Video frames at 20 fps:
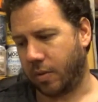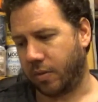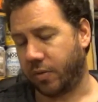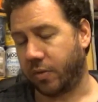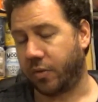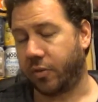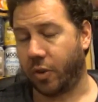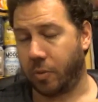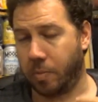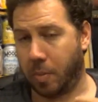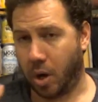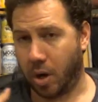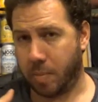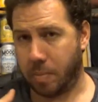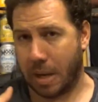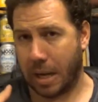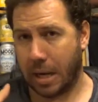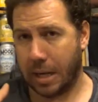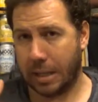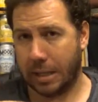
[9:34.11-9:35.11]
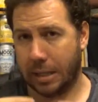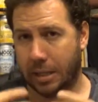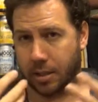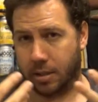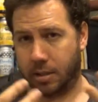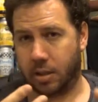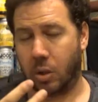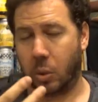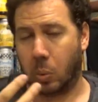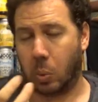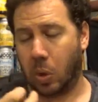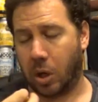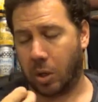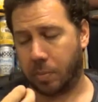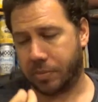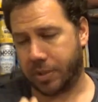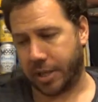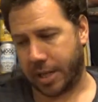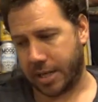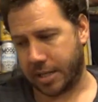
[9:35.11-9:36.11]
for my palate and what
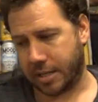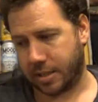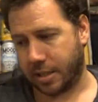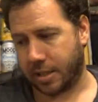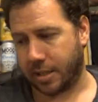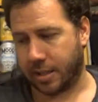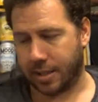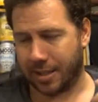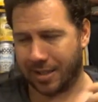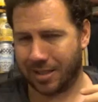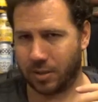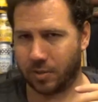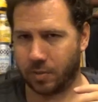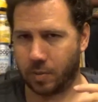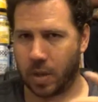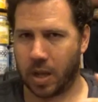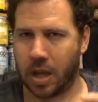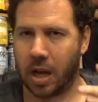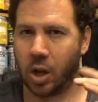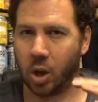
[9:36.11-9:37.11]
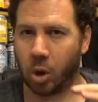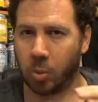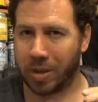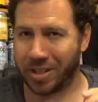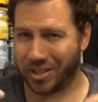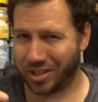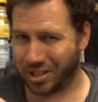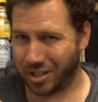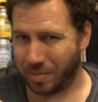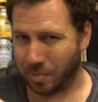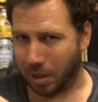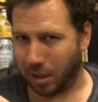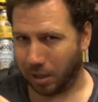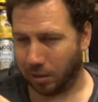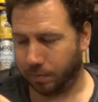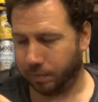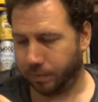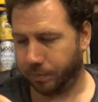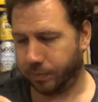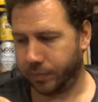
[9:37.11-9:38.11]
I'm tasting, this is a little bit similar.
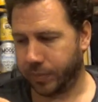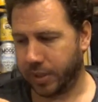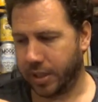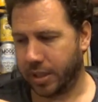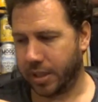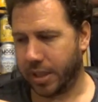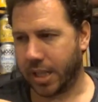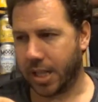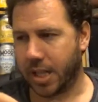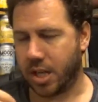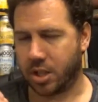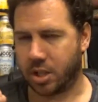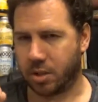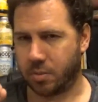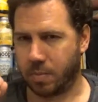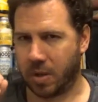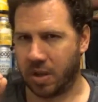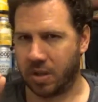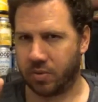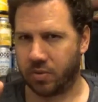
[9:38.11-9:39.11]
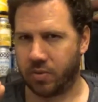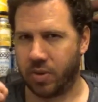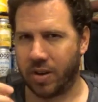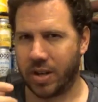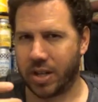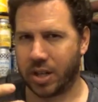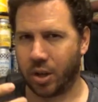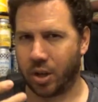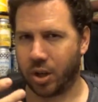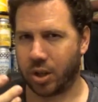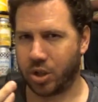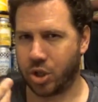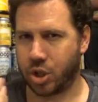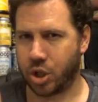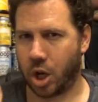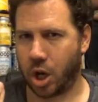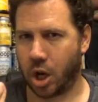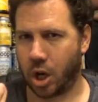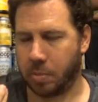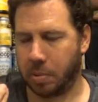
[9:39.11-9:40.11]
It's very kind of
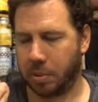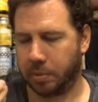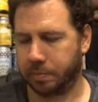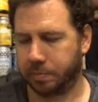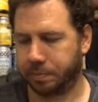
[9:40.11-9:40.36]
sharp.